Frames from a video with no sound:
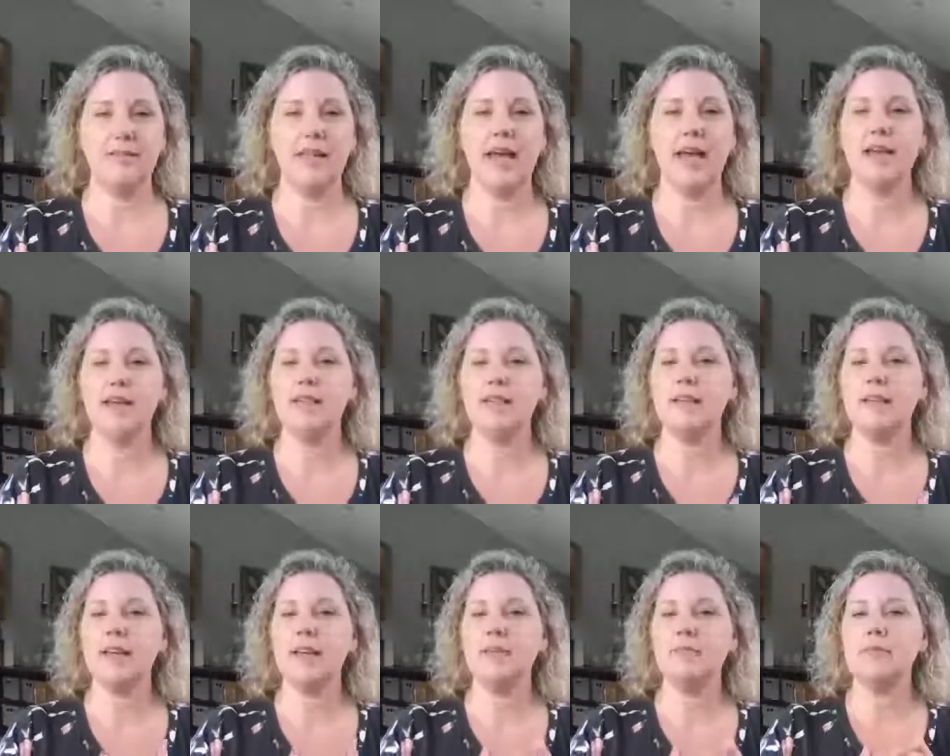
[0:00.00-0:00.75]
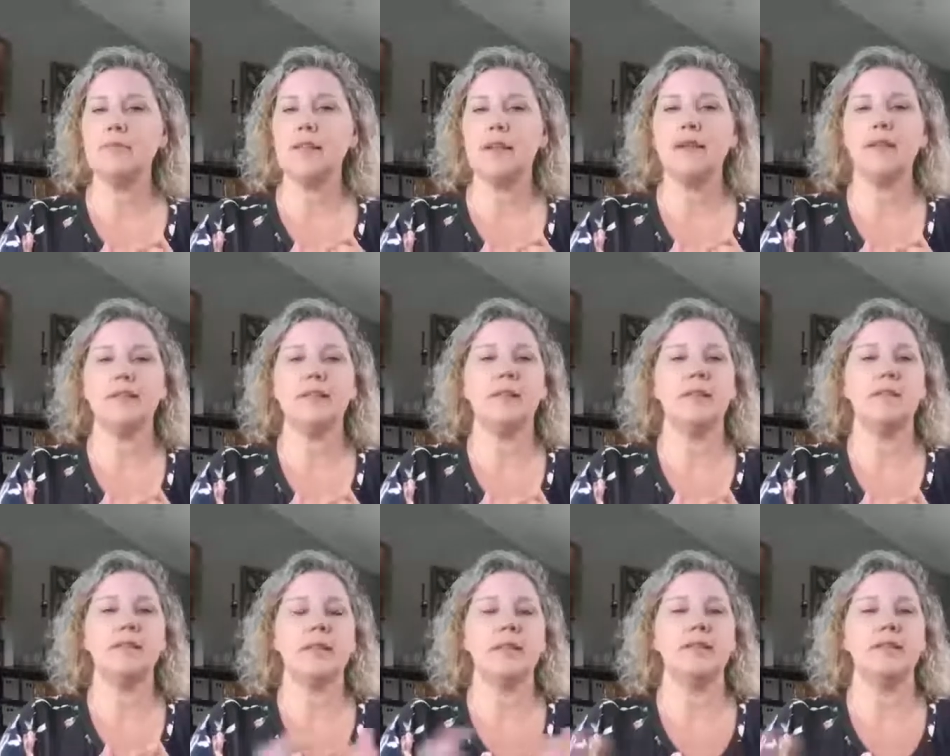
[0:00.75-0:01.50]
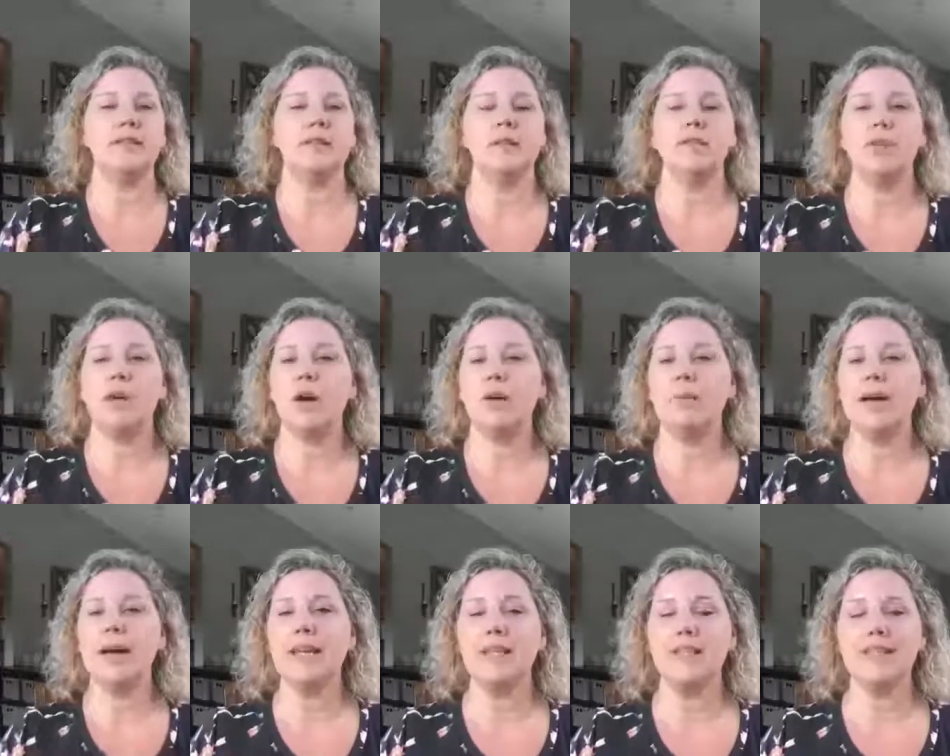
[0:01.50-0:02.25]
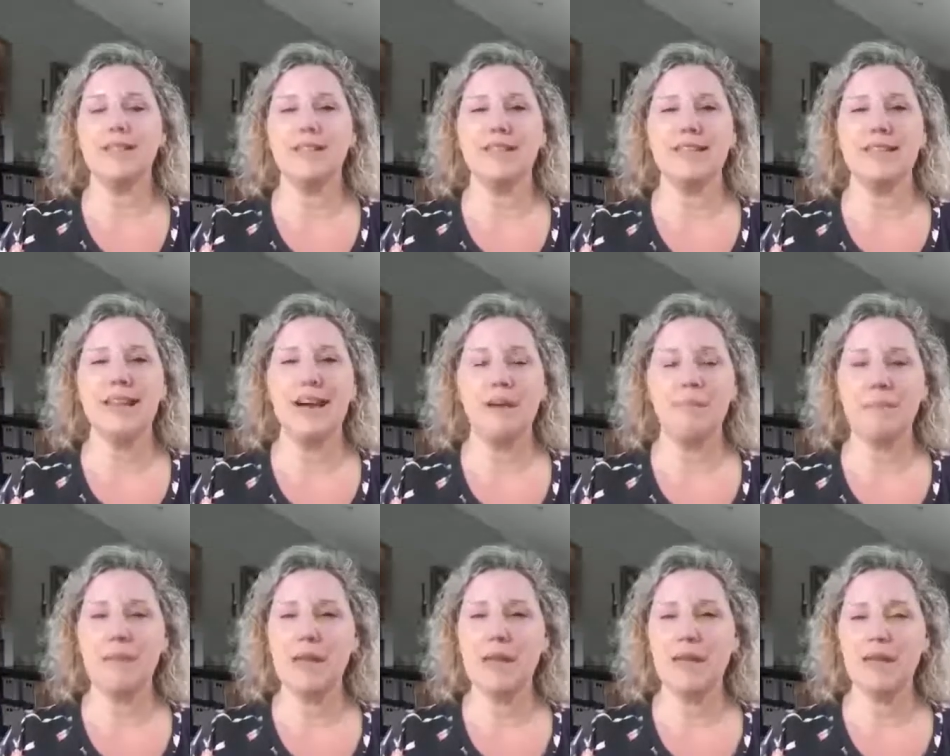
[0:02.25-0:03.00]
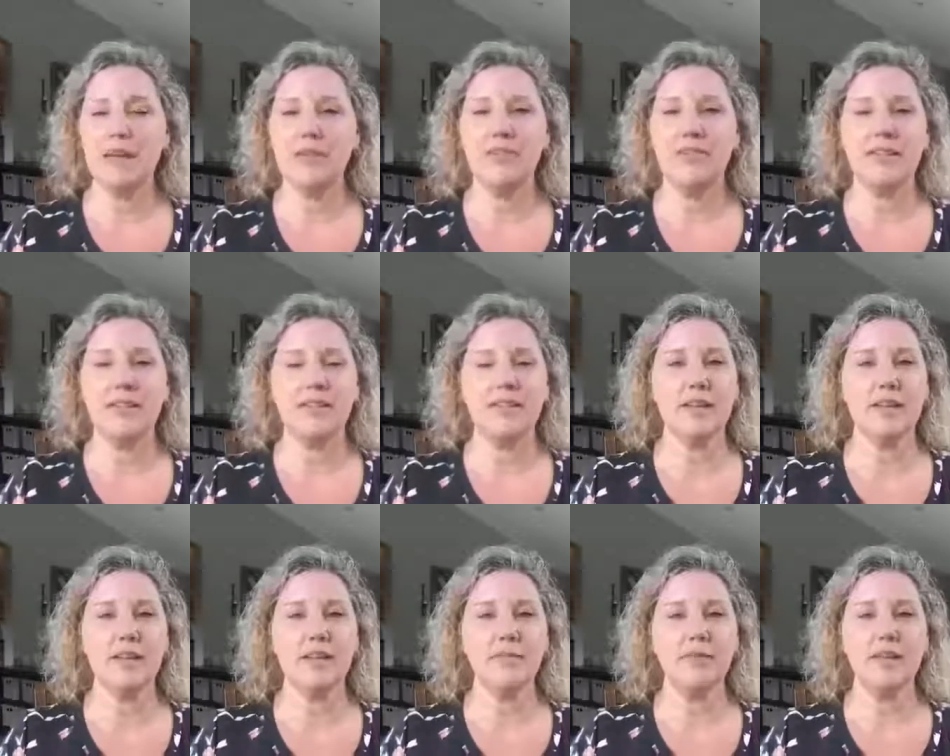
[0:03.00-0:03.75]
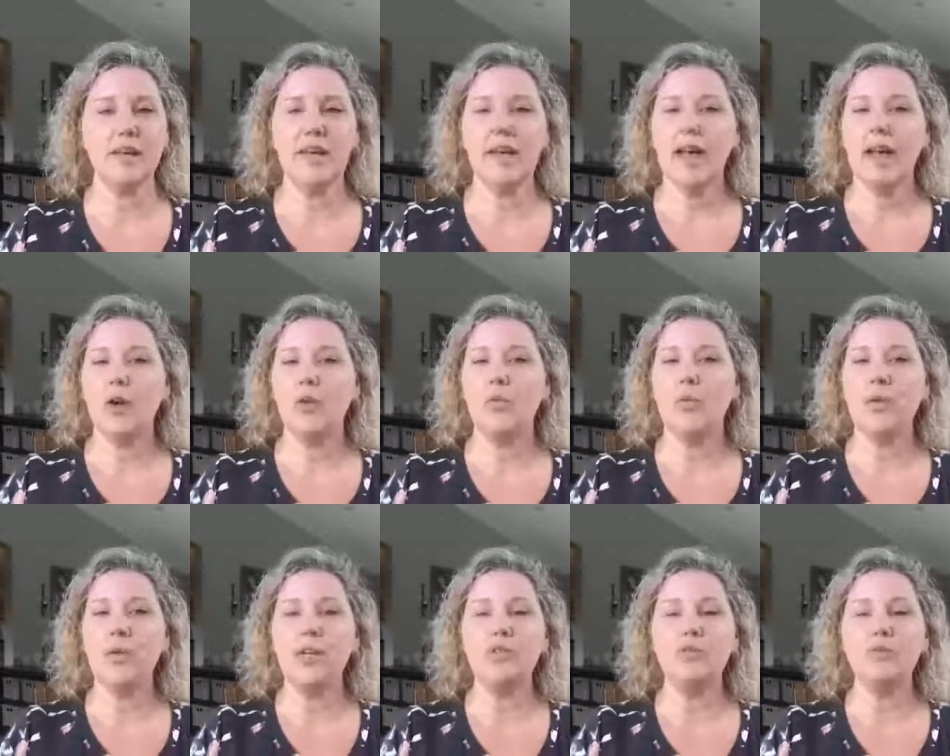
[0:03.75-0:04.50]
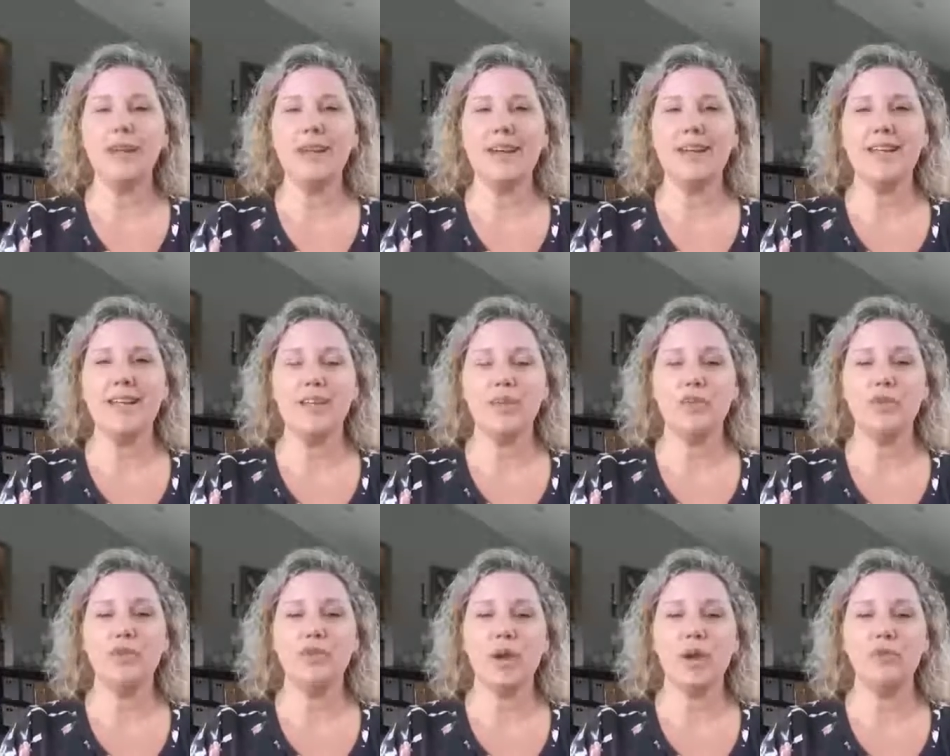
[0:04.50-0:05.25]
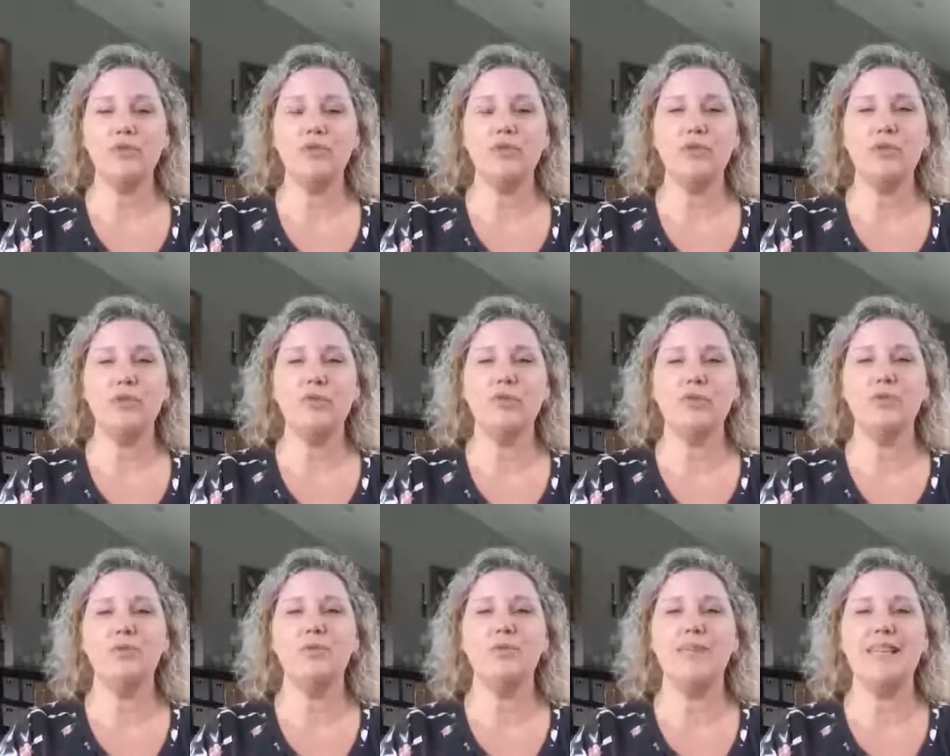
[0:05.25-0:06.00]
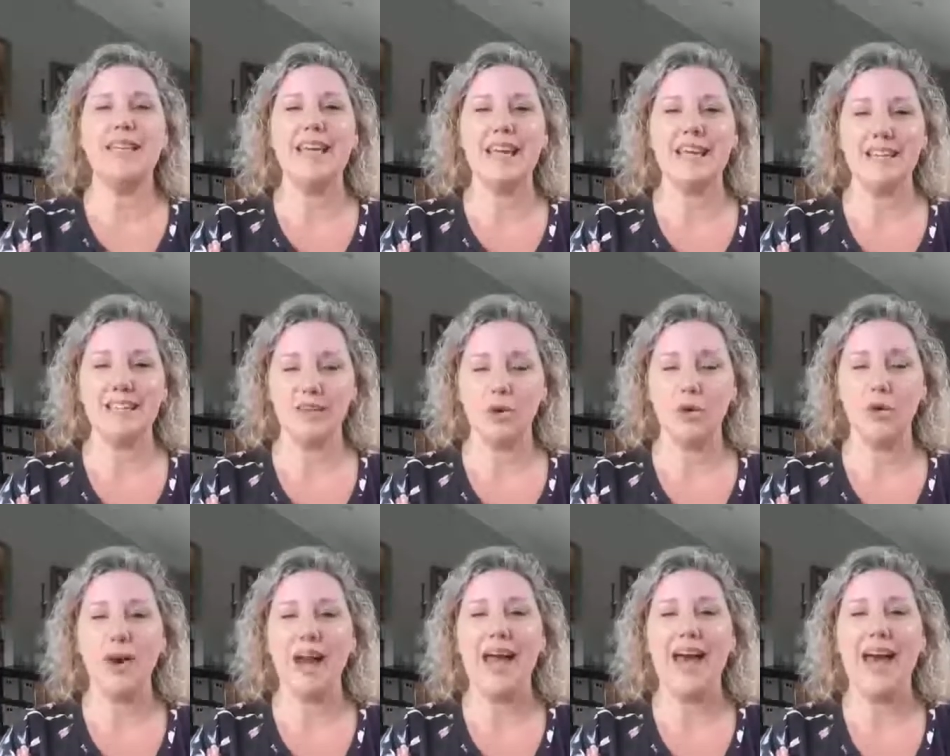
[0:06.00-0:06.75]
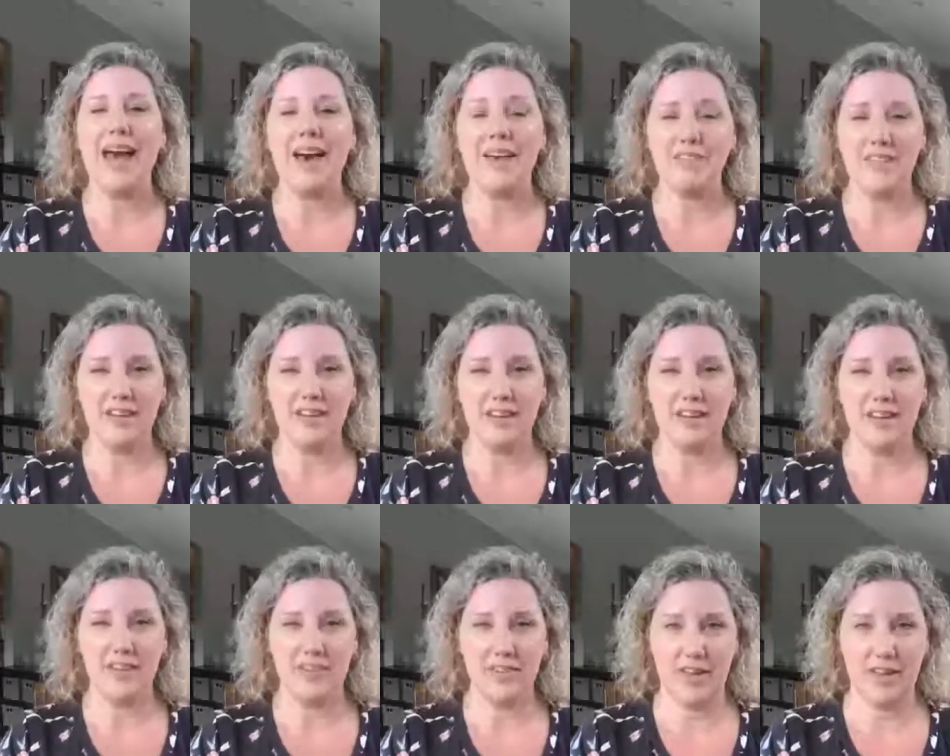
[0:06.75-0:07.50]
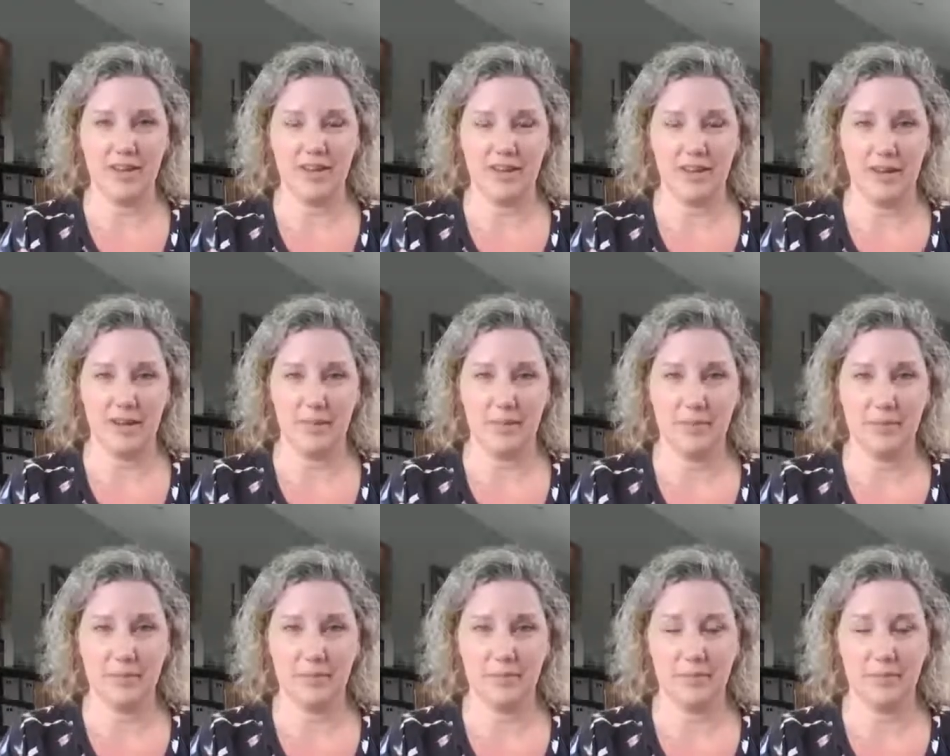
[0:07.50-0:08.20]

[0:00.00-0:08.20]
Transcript: Enzymes, enzymes, enzymes. Our body does not make enough enzymes, and we do not eat the right foods to get or have enough enzymes.